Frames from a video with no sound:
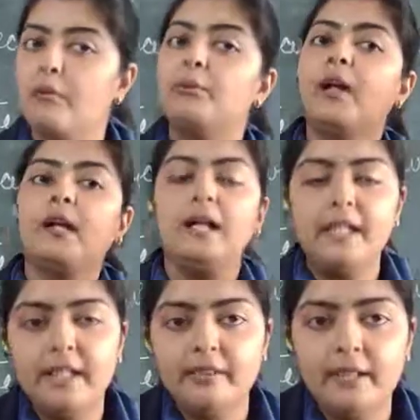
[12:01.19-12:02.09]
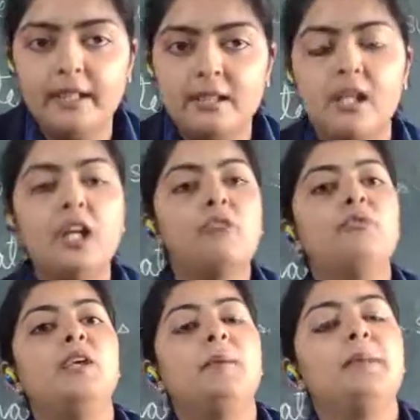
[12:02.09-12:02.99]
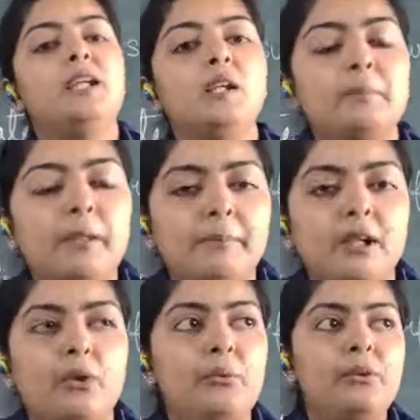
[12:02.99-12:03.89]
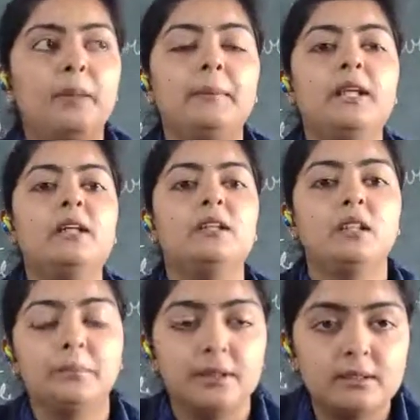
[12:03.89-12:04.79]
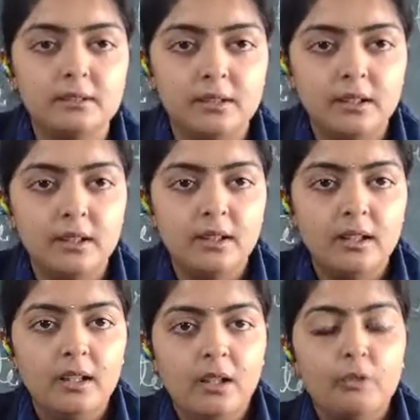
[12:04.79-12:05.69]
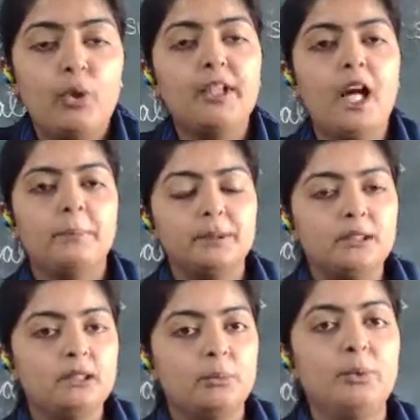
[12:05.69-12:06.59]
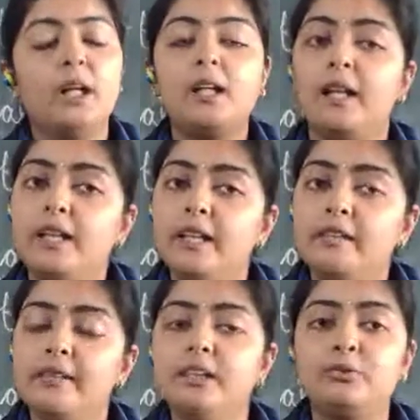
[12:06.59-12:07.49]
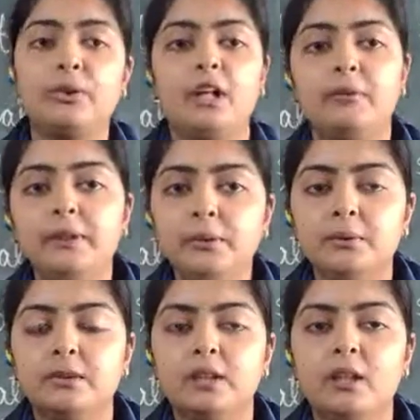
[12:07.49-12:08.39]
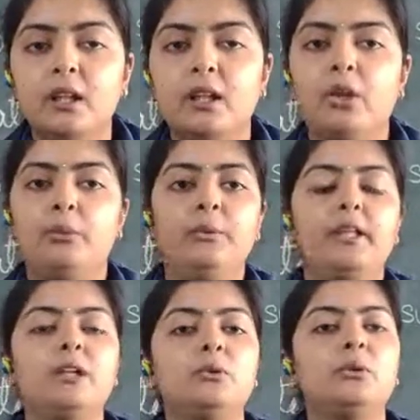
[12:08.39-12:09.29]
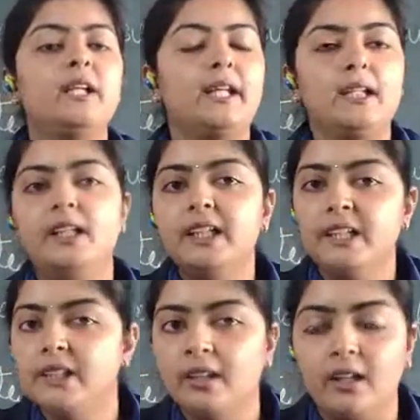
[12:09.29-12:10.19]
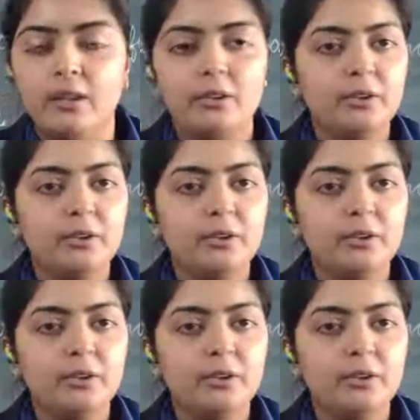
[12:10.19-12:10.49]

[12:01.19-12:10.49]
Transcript: We are cutting trees, we are making paper, we are making rubbers. What happens? We are cutting trees for our use. We can go directly digital.